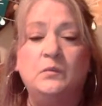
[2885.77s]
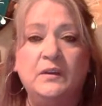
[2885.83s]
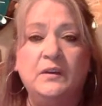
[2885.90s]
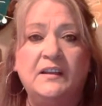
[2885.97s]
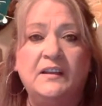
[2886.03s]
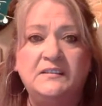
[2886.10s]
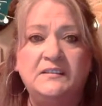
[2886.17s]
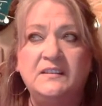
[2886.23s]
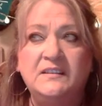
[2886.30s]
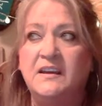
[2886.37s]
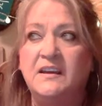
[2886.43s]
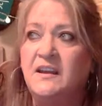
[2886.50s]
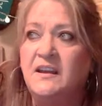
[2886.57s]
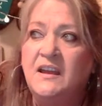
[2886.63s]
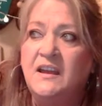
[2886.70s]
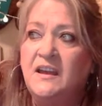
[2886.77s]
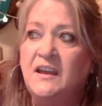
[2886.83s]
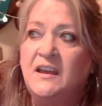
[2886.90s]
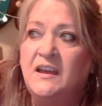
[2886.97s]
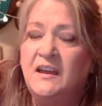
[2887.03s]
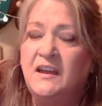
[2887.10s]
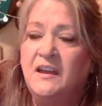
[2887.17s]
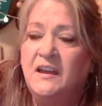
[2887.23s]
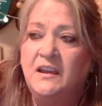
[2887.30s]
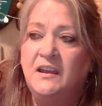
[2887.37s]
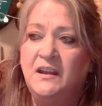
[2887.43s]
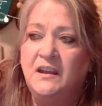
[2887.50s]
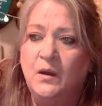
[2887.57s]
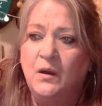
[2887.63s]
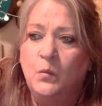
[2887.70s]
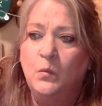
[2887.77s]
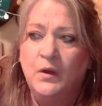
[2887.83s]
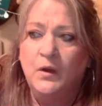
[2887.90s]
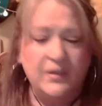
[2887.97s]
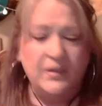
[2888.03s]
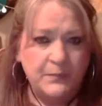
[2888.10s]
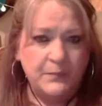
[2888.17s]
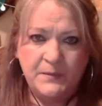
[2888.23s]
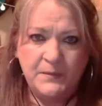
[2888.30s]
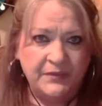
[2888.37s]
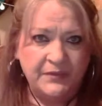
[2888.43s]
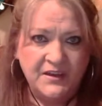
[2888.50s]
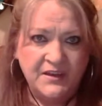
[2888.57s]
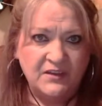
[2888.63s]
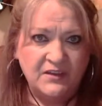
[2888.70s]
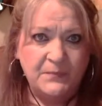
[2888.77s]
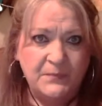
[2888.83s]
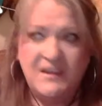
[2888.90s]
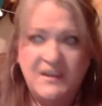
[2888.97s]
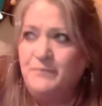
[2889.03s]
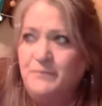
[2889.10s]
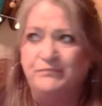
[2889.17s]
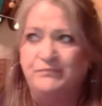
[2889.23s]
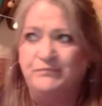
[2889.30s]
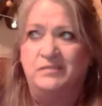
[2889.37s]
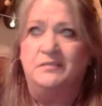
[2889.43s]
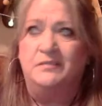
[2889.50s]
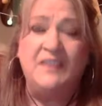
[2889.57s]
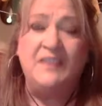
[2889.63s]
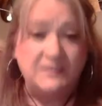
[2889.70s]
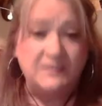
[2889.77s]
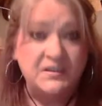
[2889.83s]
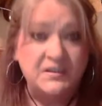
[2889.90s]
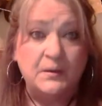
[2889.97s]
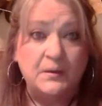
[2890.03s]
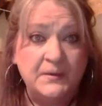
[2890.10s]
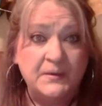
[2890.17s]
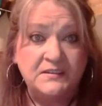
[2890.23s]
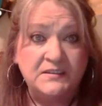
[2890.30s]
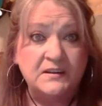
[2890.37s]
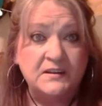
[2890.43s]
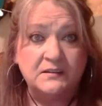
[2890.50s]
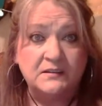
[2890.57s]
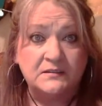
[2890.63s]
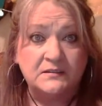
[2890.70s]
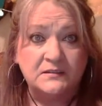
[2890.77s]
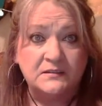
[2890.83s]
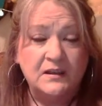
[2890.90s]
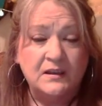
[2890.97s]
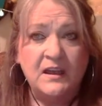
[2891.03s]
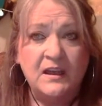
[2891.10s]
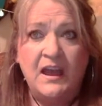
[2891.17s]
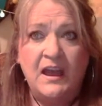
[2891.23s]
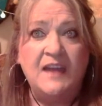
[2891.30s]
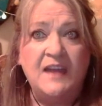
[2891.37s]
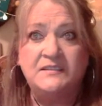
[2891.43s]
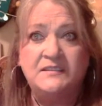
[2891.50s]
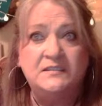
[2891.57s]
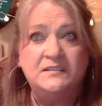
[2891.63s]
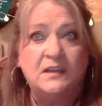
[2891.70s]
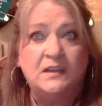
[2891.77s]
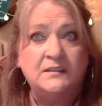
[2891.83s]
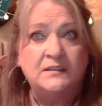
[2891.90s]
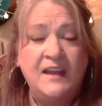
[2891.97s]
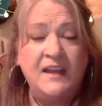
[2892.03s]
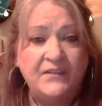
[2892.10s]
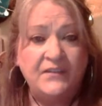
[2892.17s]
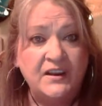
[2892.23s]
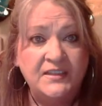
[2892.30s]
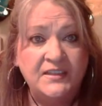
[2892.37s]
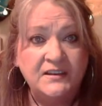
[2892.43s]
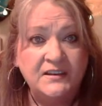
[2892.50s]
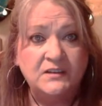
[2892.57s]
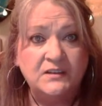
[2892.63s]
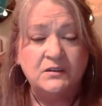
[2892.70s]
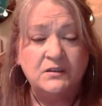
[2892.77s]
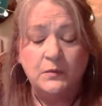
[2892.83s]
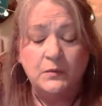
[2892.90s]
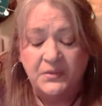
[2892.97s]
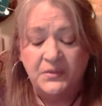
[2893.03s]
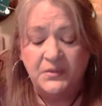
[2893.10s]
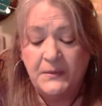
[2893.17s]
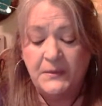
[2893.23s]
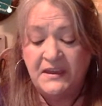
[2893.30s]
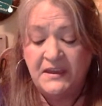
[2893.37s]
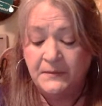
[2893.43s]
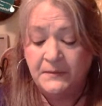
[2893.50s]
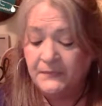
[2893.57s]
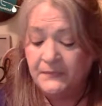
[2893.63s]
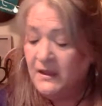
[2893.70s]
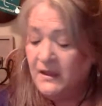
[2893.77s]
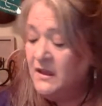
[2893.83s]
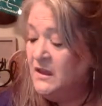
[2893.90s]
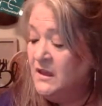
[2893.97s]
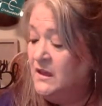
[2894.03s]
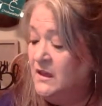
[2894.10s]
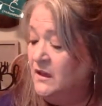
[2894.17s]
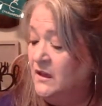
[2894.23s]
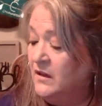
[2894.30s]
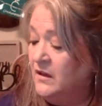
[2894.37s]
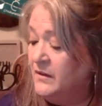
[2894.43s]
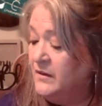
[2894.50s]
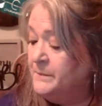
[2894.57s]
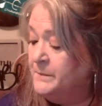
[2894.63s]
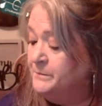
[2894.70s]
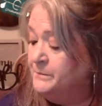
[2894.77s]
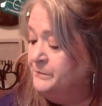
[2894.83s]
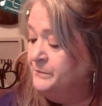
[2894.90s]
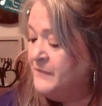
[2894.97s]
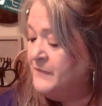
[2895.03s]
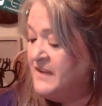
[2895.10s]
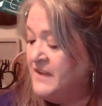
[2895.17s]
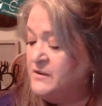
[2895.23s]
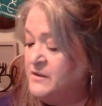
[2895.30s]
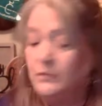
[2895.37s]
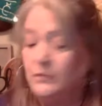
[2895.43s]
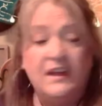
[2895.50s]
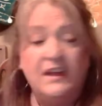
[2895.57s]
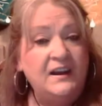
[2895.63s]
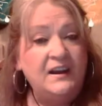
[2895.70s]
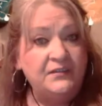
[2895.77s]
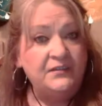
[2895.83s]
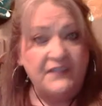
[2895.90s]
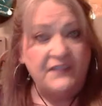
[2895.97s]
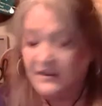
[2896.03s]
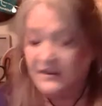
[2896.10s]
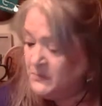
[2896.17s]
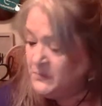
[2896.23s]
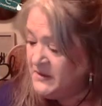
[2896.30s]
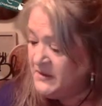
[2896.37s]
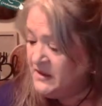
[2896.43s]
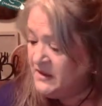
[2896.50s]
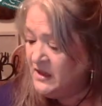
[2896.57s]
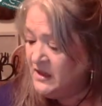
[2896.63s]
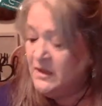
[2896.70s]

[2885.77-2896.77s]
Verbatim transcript: realizing that you know, what other people think of me, that's their business. It doesn't have anything to do with me. Um, I don't let it affect me.